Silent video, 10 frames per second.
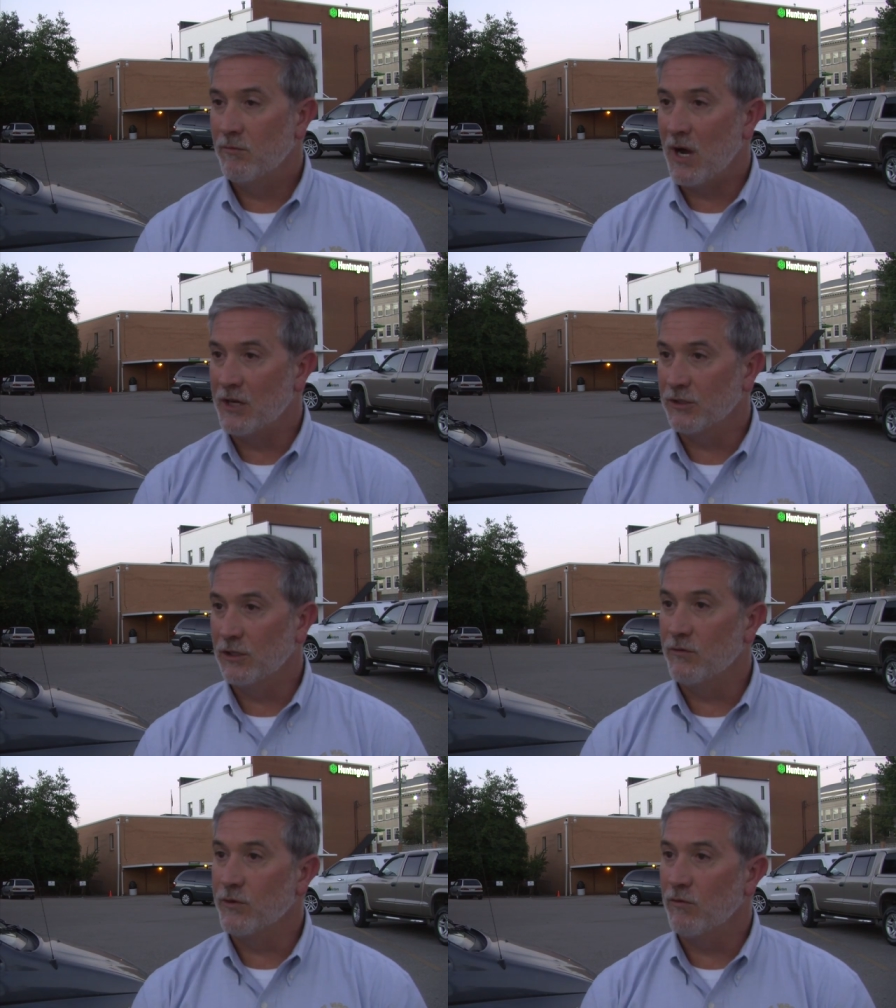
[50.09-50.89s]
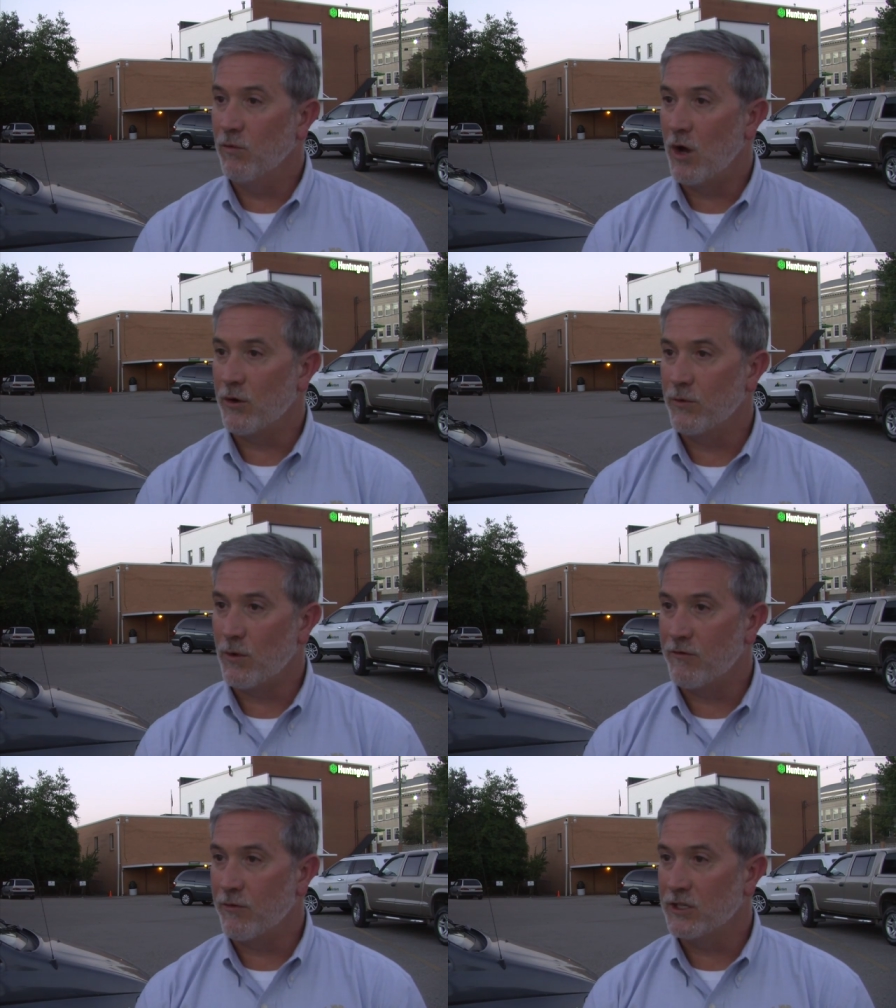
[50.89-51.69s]
by delivery of water
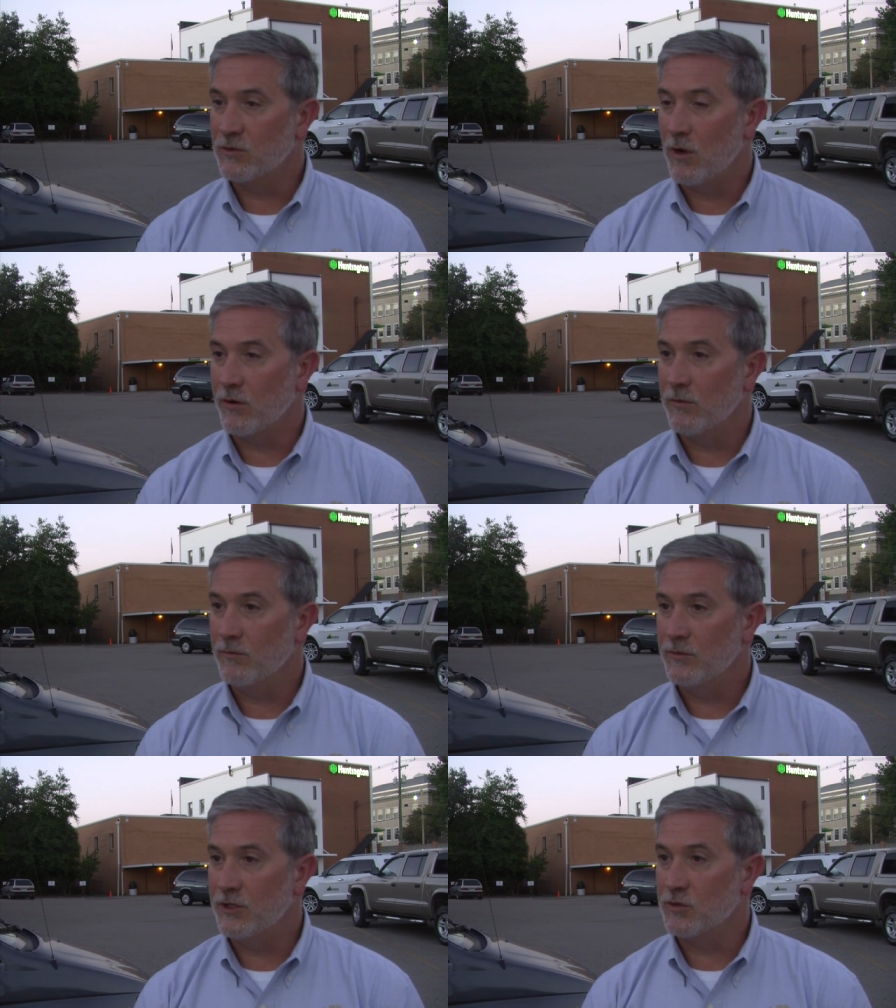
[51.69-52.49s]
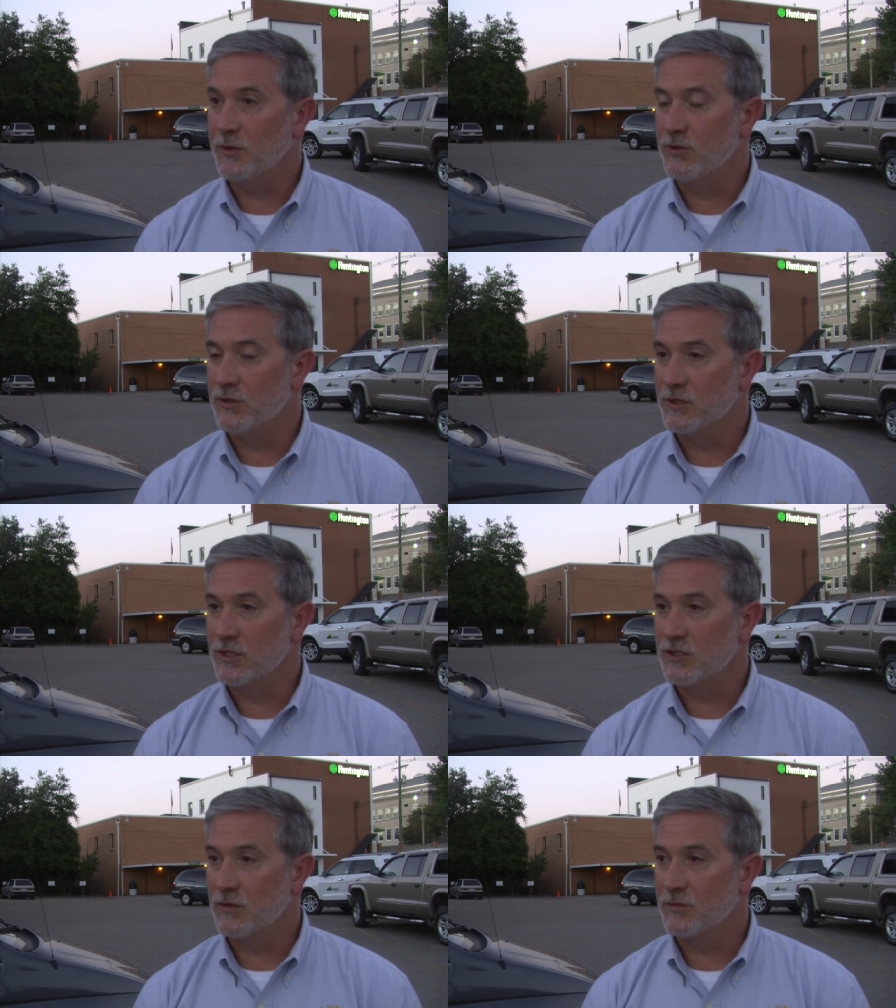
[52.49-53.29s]
through our freshwater distribution
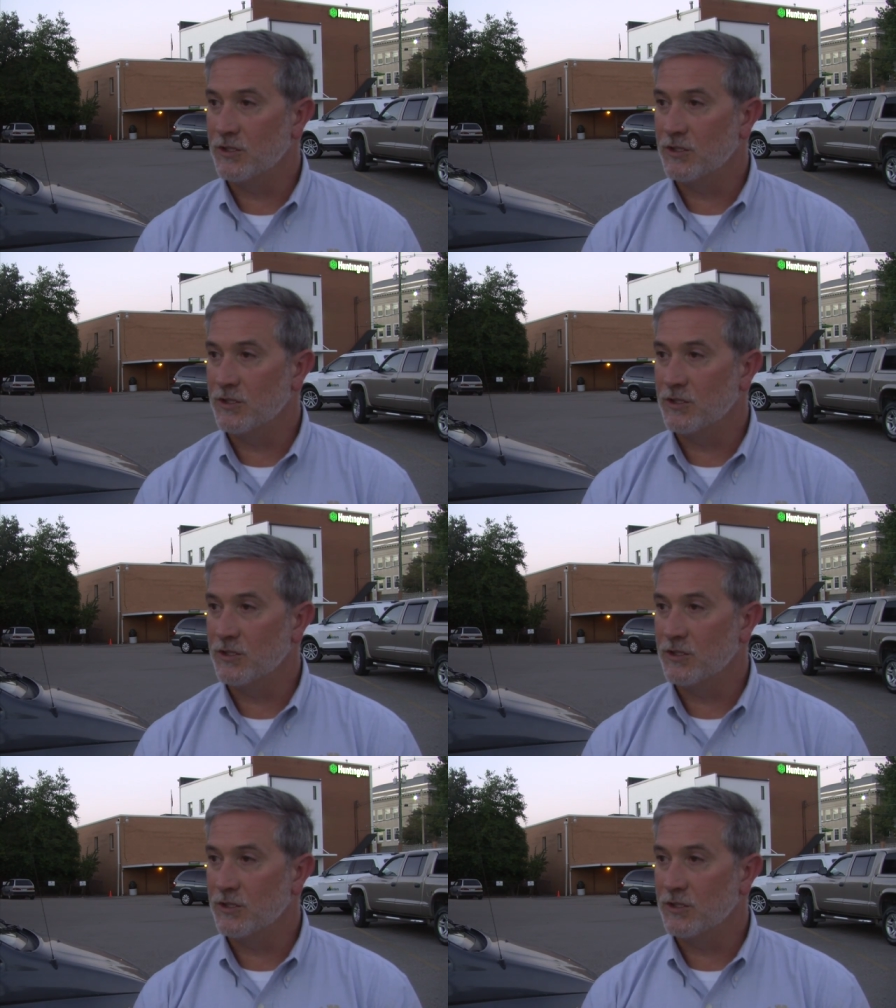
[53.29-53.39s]
system.